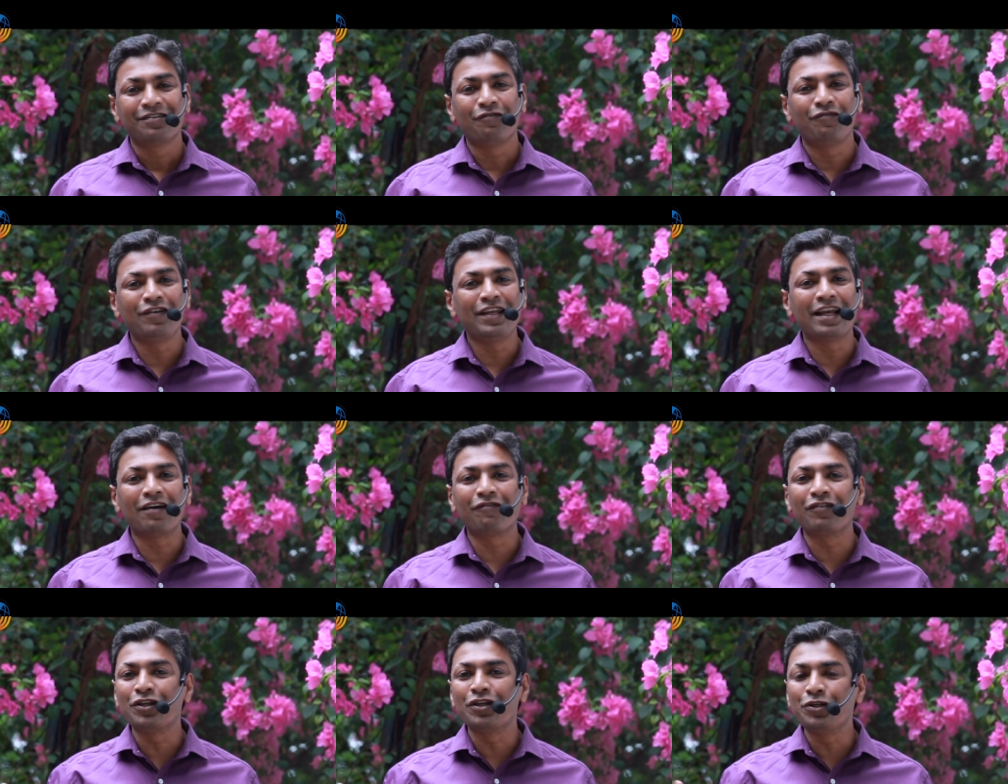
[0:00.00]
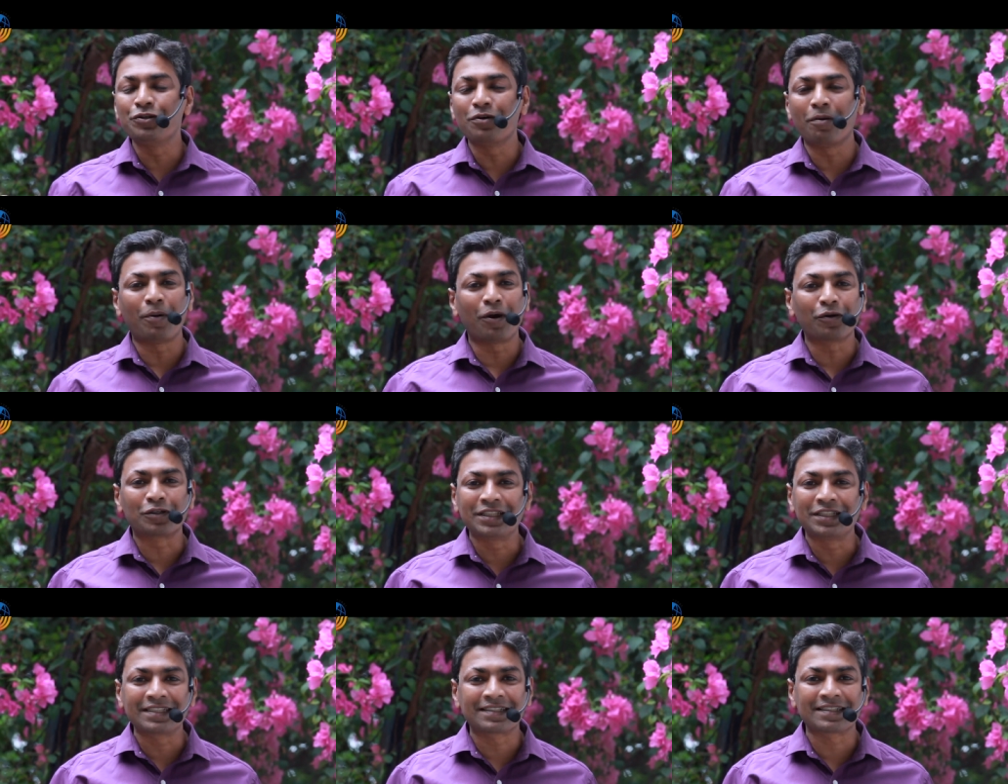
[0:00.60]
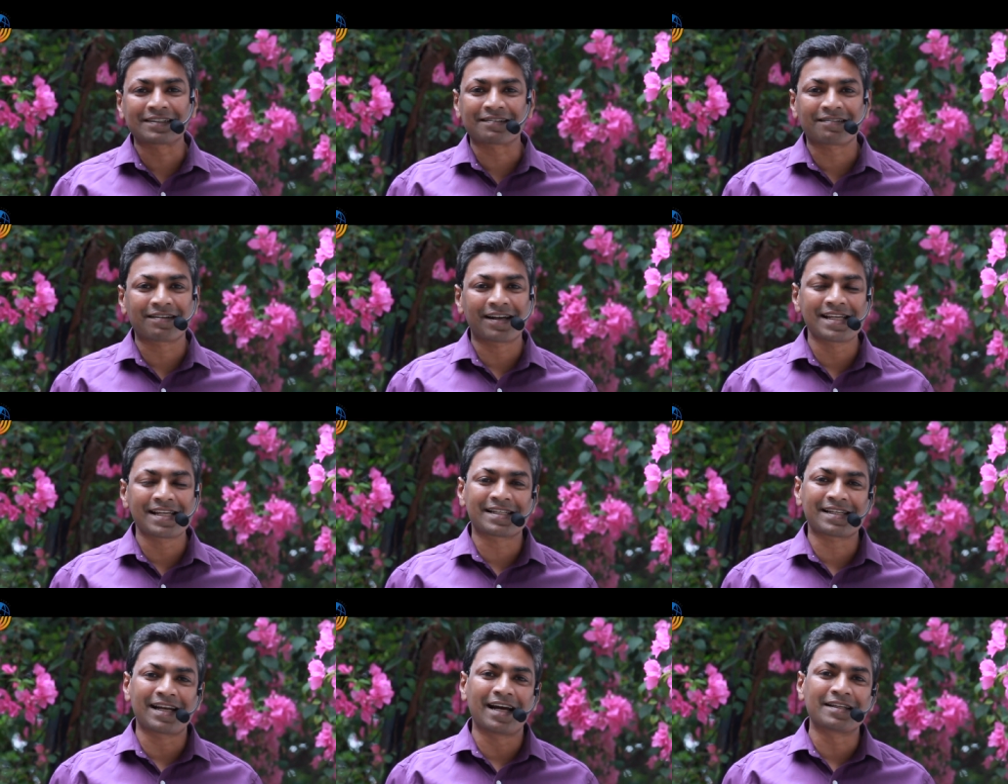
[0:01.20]
We never knew about Jesus
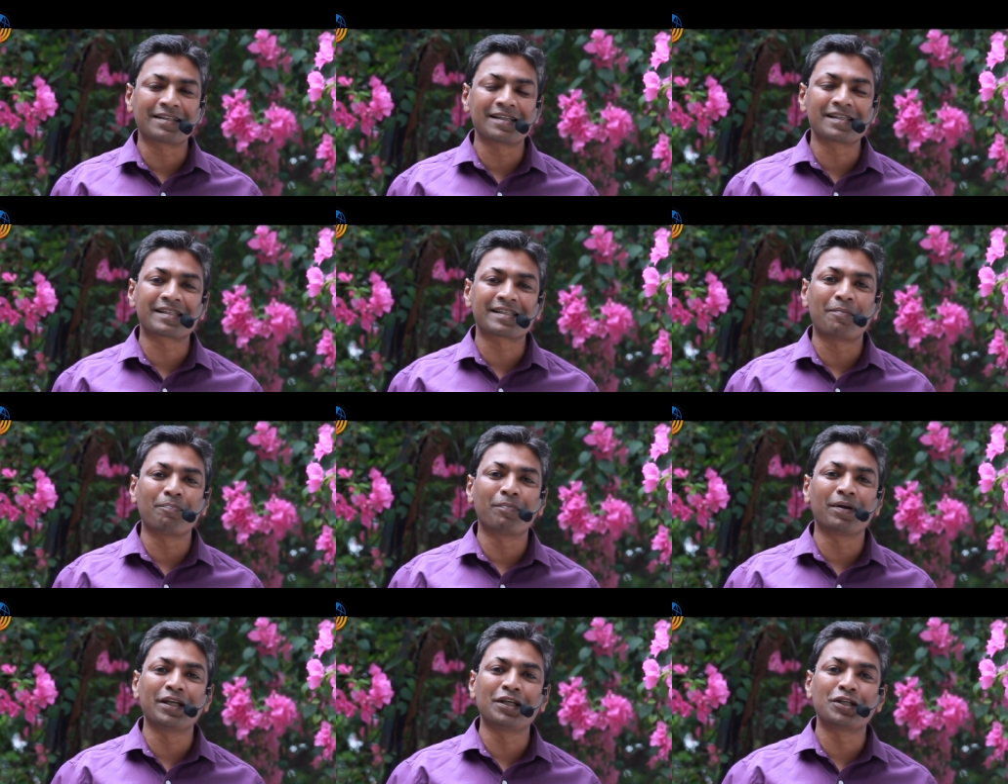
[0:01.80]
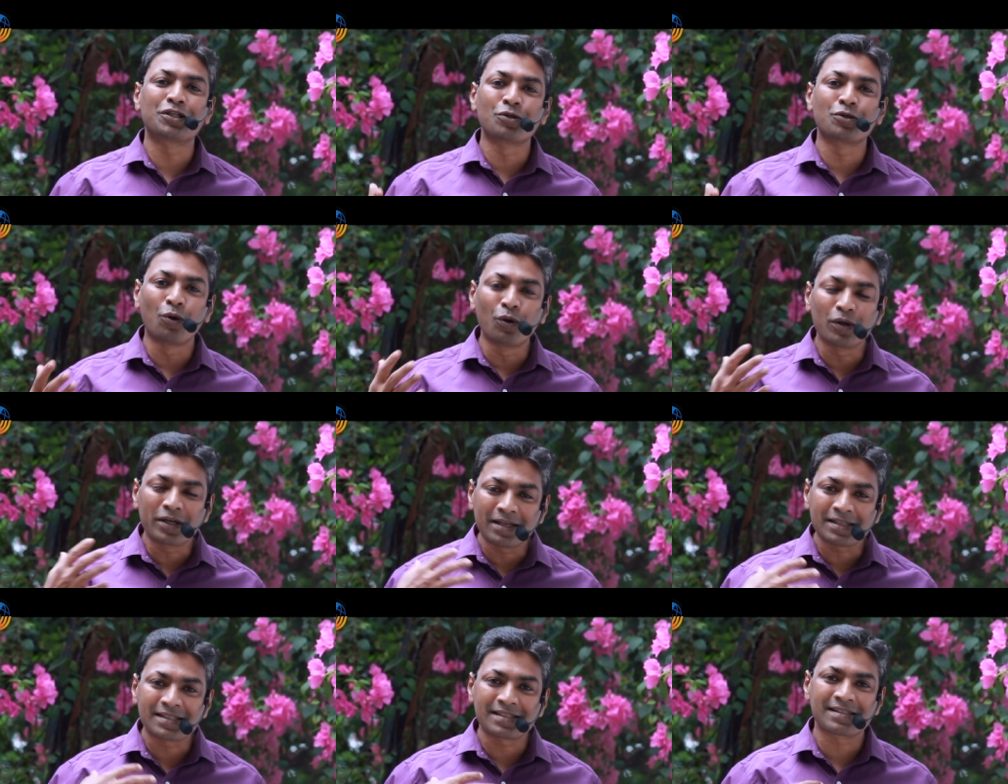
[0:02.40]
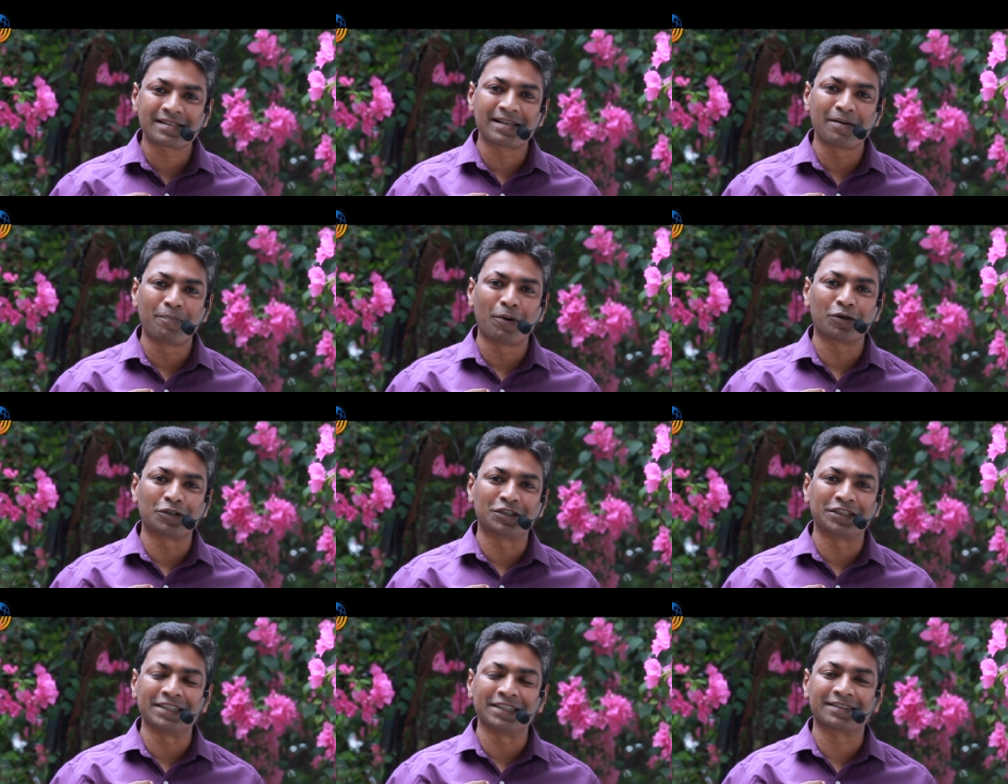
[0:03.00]
Christ until somebody told us
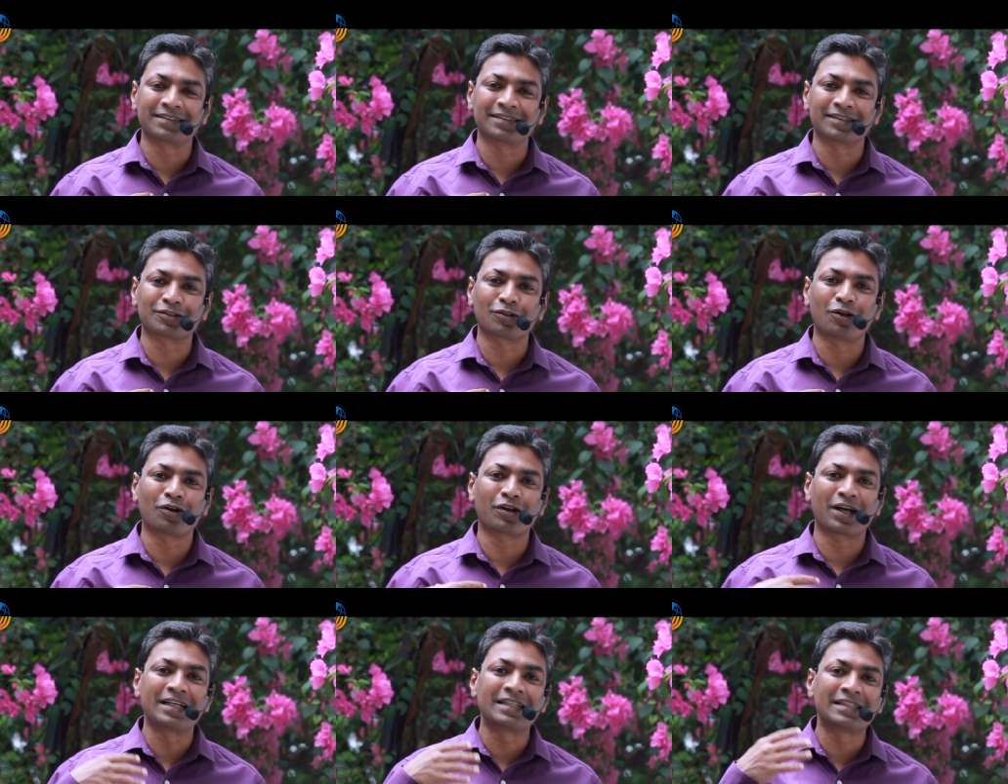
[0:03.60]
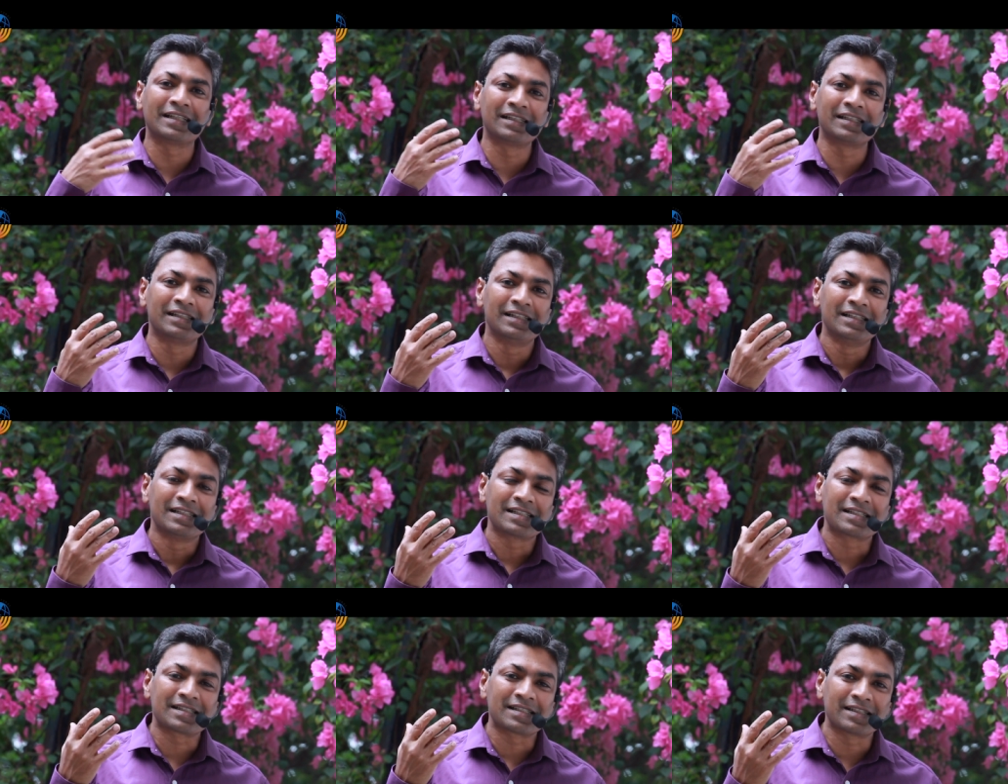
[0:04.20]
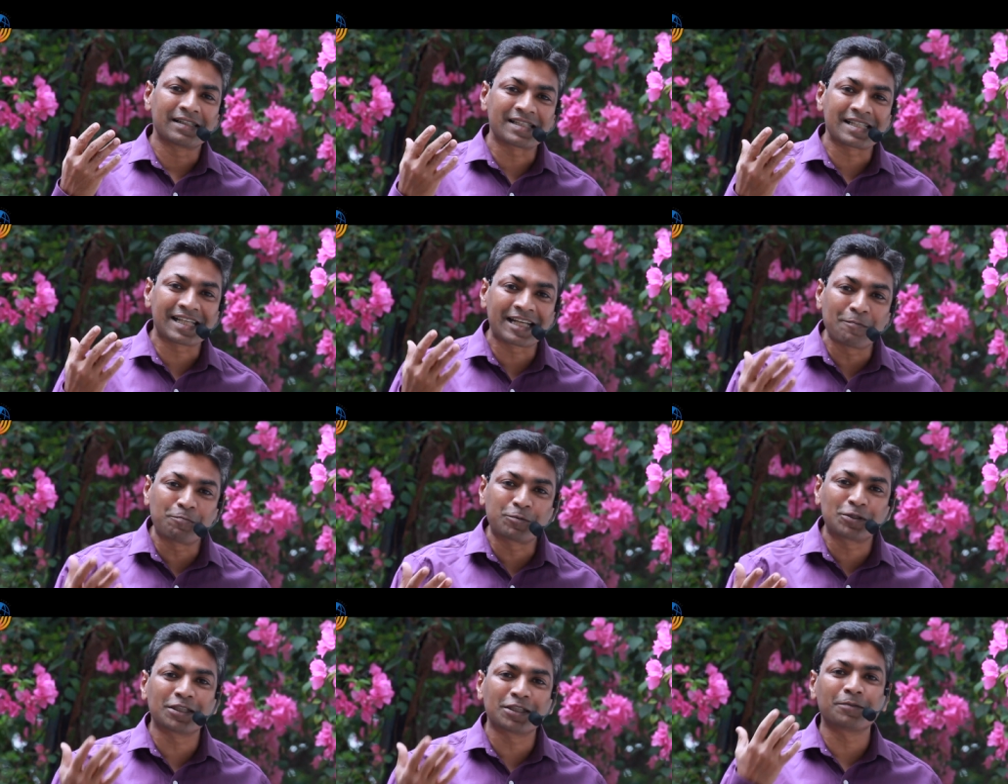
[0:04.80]
about Jesus, or until the
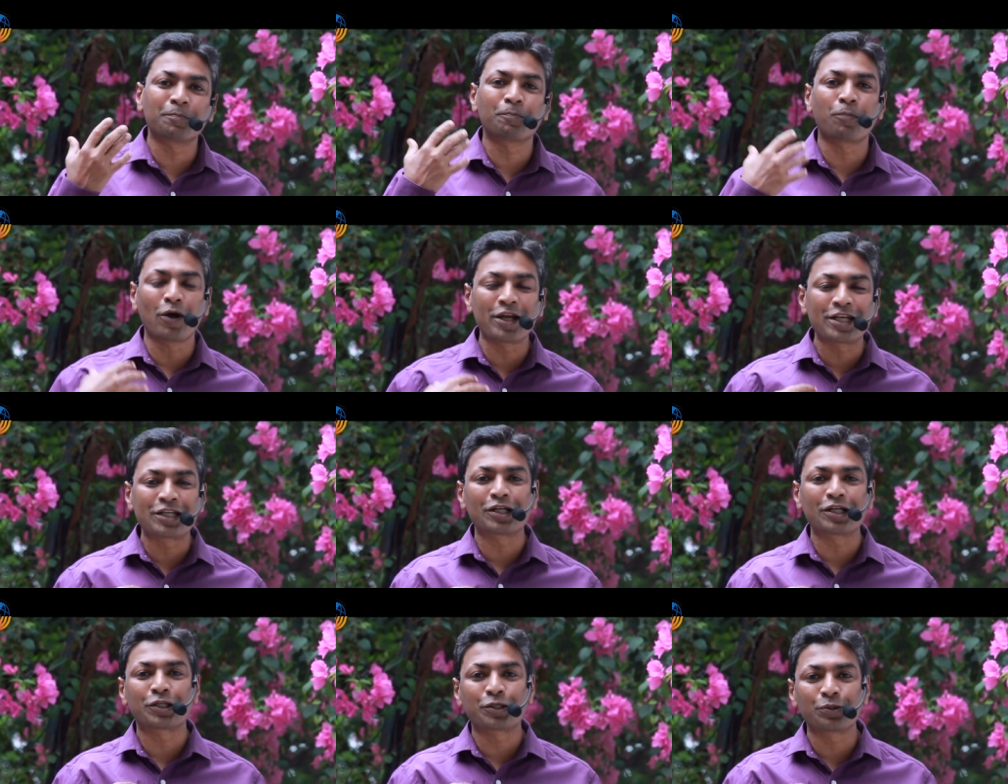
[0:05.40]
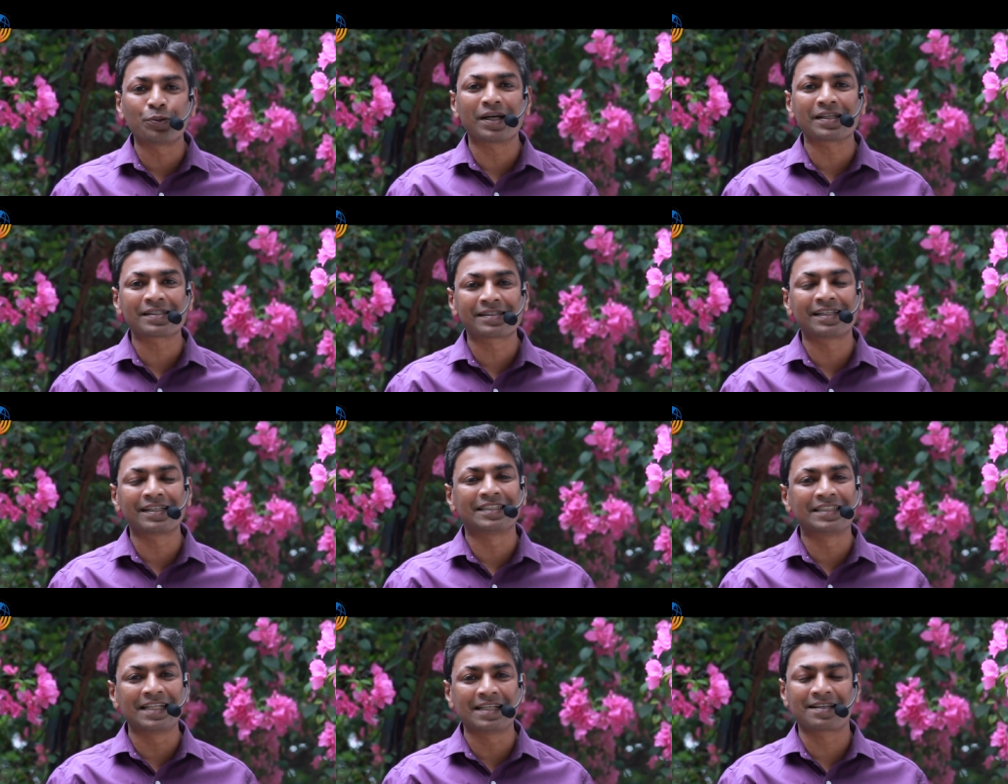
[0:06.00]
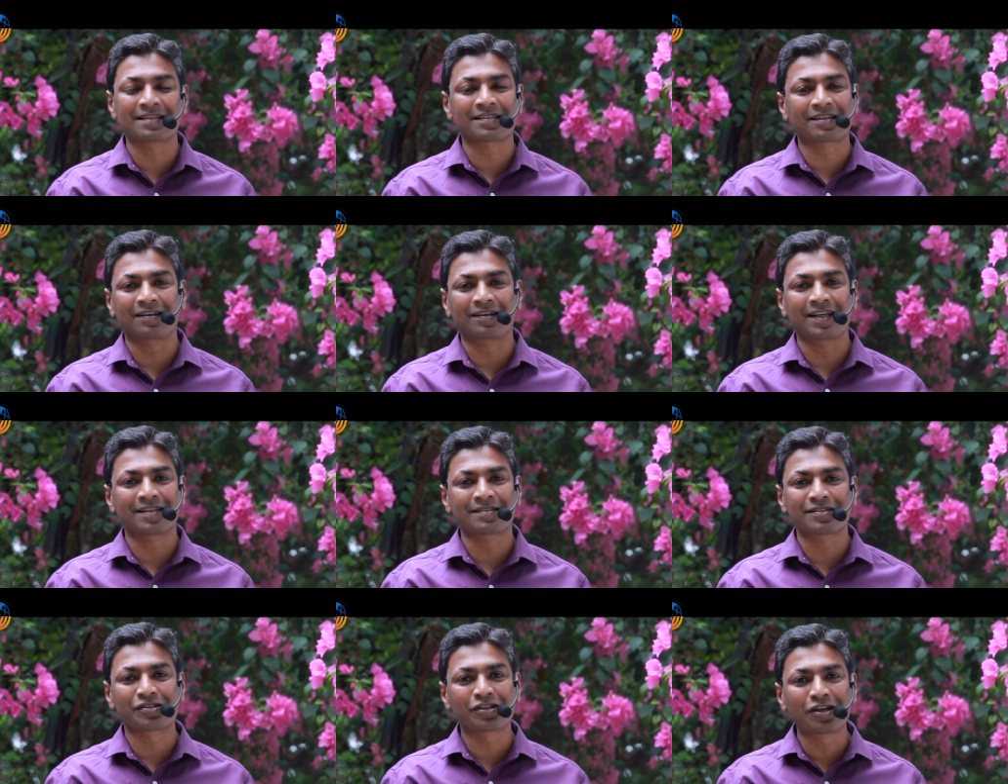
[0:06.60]
scripture pointed to us that Jesus
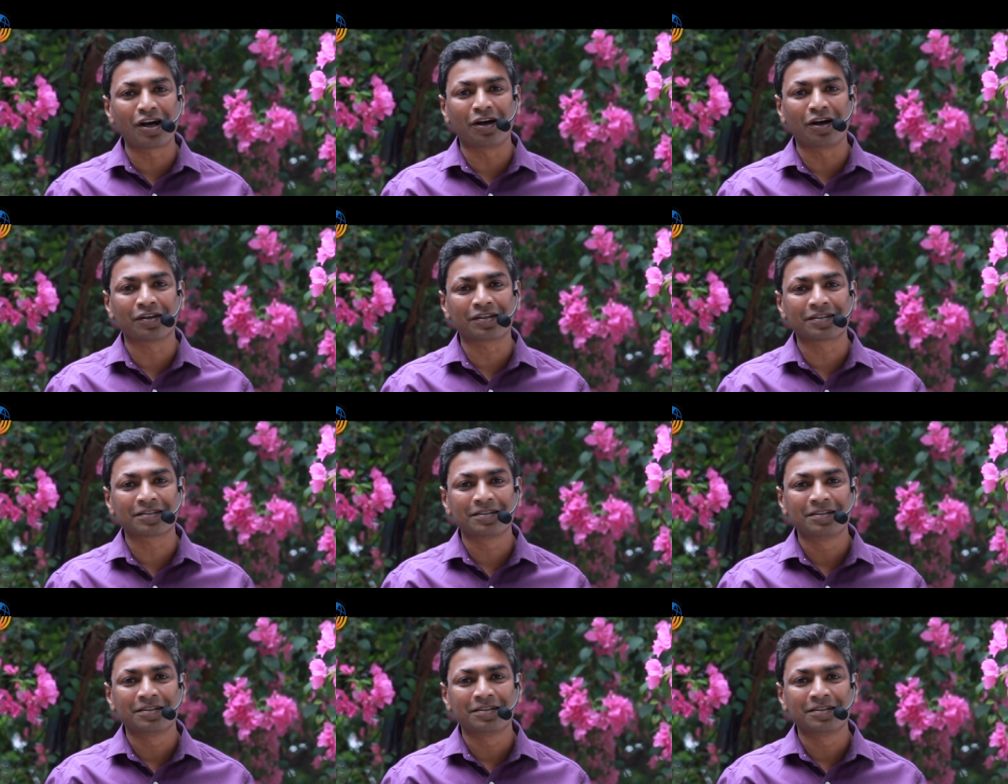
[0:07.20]
Christ is God.